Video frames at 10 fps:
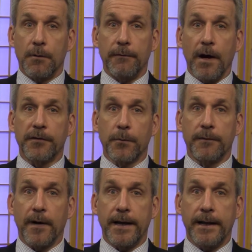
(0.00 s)
We've also
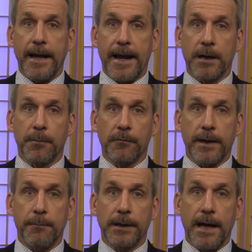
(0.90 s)
invited Anna
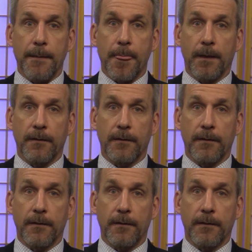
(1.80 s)
Marie Millette,